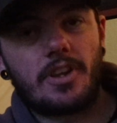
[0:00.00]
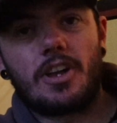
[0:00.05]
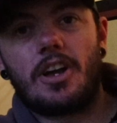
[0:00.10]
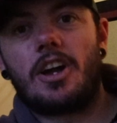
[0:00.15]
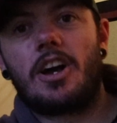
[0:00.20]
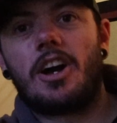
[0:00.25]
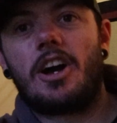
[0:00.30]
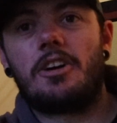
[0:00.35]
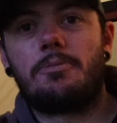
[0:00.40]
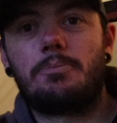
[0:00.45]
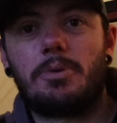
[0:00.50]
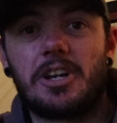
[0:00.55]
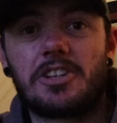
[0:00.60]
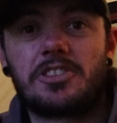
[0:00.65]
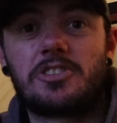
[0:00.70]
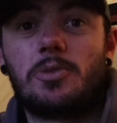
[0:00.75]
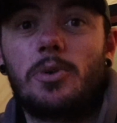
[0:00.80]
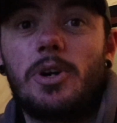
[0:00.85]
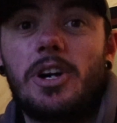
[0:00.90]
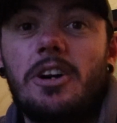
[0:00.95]

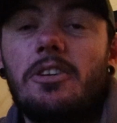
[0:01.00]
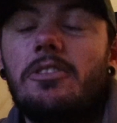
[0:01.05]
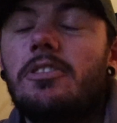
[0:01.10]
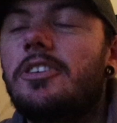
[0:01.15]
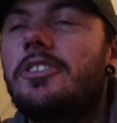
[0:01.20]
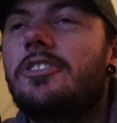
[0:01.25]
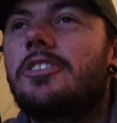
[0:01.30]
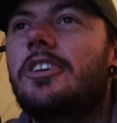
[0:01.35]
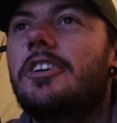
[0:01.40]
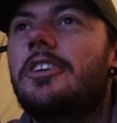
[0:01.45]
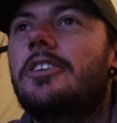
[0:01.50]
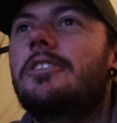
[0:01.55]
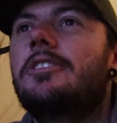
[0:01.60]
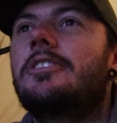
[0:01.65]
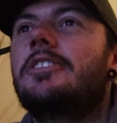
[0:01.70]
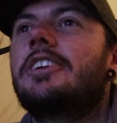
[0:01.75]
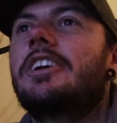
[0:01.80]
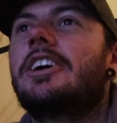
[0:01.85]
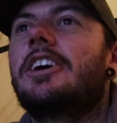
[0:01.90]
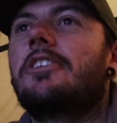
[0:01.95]
12:30, so
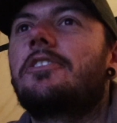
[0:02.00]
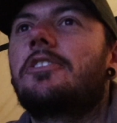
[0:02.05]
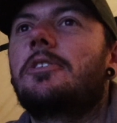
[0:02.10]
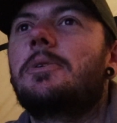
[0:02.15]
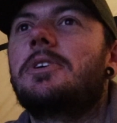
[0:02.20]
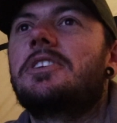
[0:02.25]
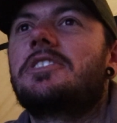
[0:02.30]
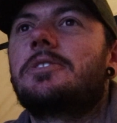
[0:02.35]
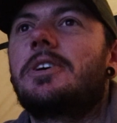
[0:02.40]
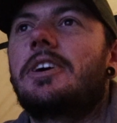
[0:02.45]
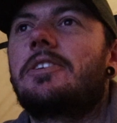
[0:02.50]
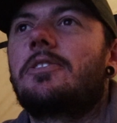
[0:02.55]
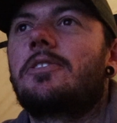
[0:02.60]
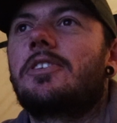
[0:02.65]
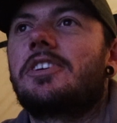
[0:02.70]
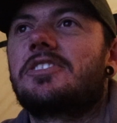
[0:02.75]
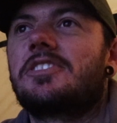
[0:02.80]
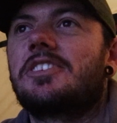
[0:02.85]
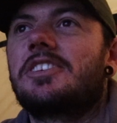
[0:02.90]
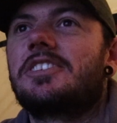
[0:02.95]
yeah, obviously we still have the
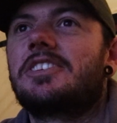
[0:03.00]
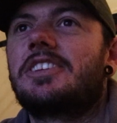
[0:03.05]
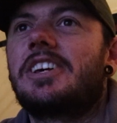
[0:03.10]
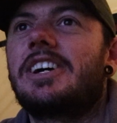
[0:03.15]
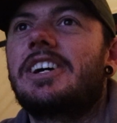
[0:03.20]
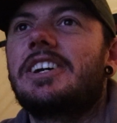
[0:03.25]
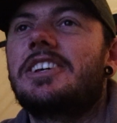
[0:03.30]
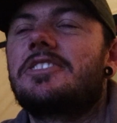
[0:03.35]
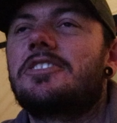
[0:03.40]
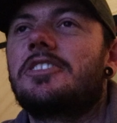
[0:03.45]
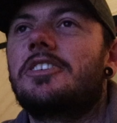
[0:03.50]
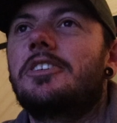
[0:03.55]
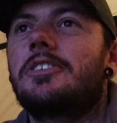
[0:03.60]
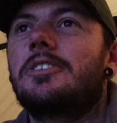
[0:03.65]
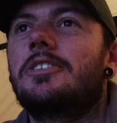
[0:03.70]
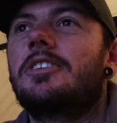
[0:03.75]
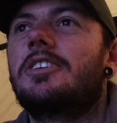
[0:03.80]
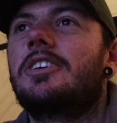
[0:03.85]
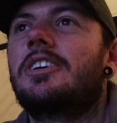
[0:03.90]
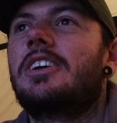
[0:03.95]
rest of this day, so,
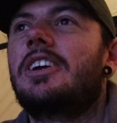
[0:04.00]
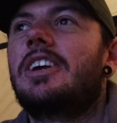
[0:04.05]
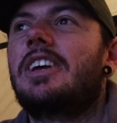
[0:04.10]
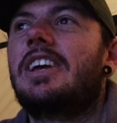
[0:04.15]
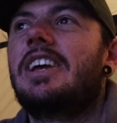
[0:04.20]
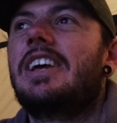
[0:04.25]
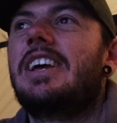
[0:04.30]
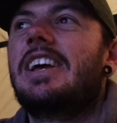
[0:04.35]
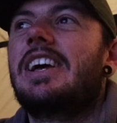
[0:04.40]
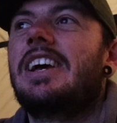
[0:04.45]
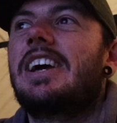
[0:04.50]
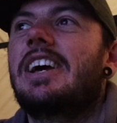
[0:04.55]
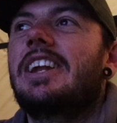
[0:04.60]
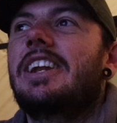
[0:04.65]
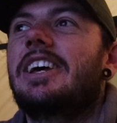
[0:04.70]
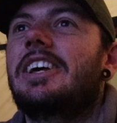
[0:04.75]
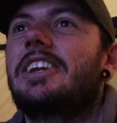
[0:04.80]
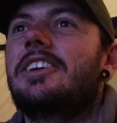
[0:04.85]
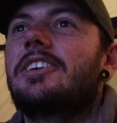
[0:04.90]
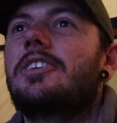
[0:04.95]
and
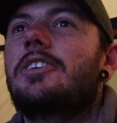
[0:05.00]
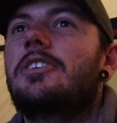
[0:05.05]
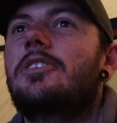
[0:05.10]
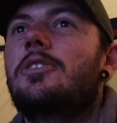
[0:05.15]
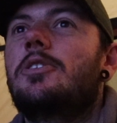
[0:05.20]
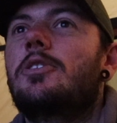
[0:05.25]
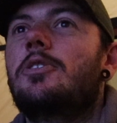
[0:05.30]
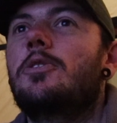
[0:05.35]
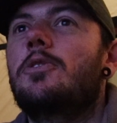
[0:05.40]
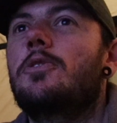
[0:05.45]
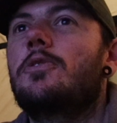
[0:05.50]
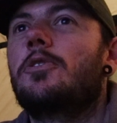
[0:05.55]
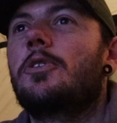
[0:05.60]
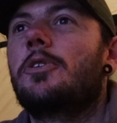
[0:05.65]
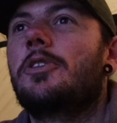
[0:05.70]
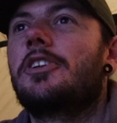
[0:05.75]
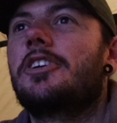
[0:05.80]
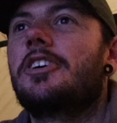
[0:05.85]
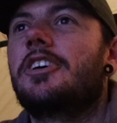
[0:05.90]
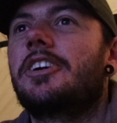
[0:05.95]
then all
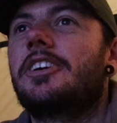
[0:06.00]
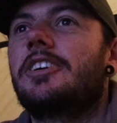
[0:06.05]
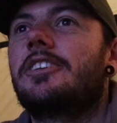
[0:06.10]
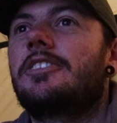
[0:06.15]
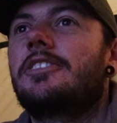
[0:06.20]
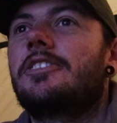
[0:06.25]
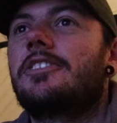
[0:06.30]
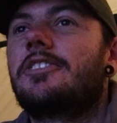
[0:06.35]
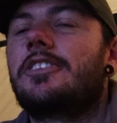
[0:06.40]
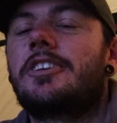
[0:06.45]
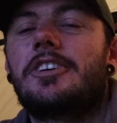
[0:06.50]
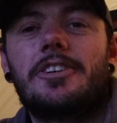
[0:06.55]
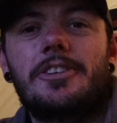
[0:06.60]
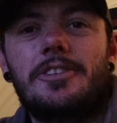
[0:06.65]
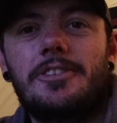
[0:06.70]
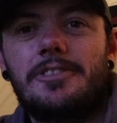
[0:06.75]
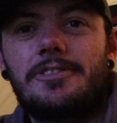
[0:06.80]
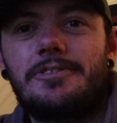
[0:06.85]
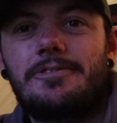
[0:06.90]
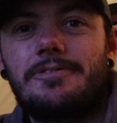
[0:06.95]
through the night, so
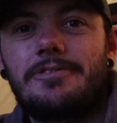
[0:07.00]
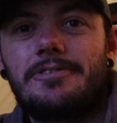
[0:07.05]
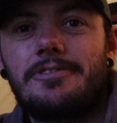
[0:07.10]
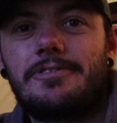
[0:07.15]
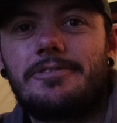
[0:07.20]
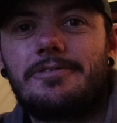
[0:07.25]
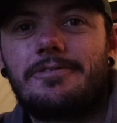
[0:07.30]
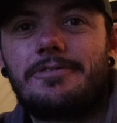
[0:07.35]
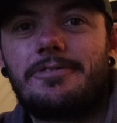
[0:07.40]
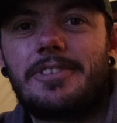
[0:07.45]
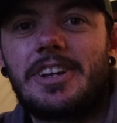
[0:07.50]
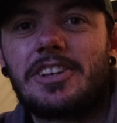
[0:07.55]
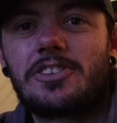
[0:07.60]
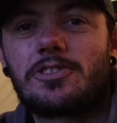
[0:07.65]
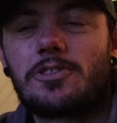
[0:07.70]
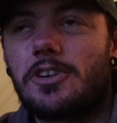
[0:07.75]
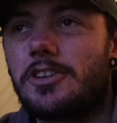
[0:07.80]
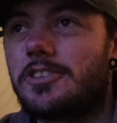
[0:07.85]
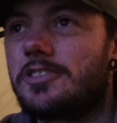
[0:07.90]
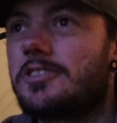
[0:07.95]
fingers
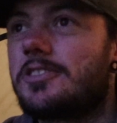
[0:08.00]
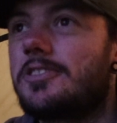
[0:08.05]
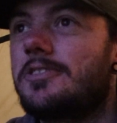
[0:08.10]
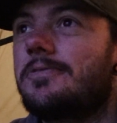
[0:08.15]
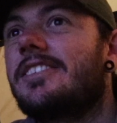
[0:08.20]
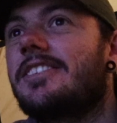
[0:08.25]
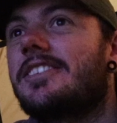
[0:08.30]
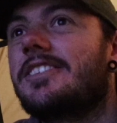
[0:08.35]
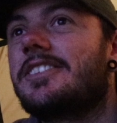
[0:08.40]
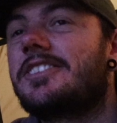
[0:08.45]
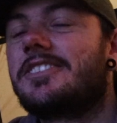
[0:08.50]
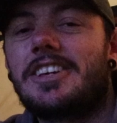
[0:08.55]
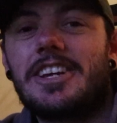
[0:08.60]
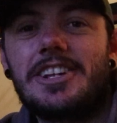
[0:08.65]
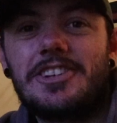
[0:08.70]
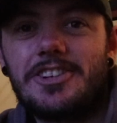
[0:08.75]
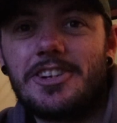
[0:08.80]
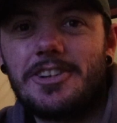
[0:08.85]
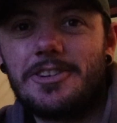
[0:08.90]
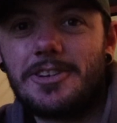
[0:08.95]
crossed. Stay
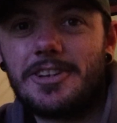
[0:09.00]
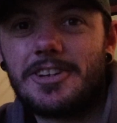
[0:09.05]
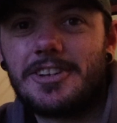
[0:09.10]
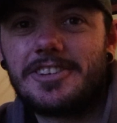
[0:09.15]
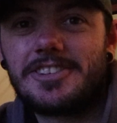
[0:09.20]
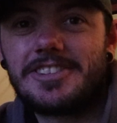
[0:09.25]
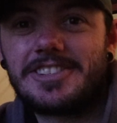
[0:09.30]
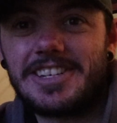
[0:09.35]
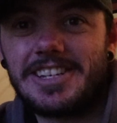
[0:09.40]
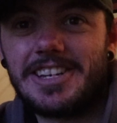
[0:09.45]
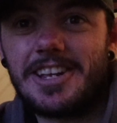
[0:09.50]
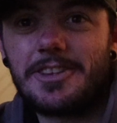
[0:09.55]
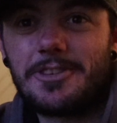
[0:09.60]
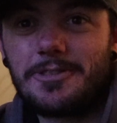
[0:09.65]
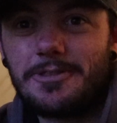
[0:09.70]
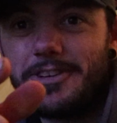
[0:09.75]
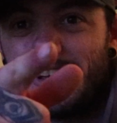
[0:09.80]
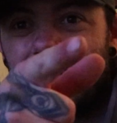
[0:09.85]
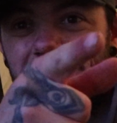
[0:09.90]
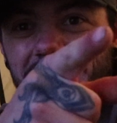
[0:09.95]
tuned to see those
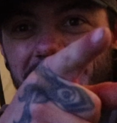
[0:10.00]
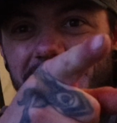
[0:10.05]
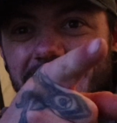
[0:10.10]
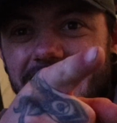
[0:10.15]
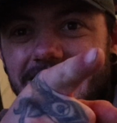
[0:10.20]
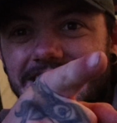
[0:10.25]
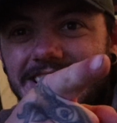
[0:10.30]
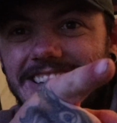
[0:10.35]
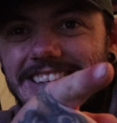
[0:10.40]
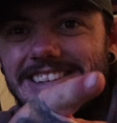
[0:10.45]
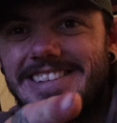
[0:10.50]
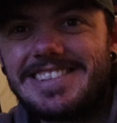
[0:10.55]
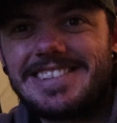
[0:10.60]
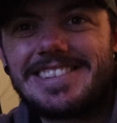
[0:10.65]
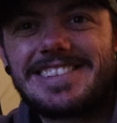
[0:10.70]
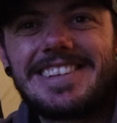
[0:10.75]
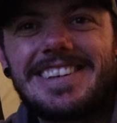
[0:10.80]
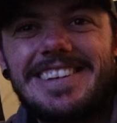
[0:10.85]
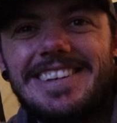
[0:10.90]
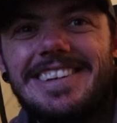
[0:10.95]
fishies.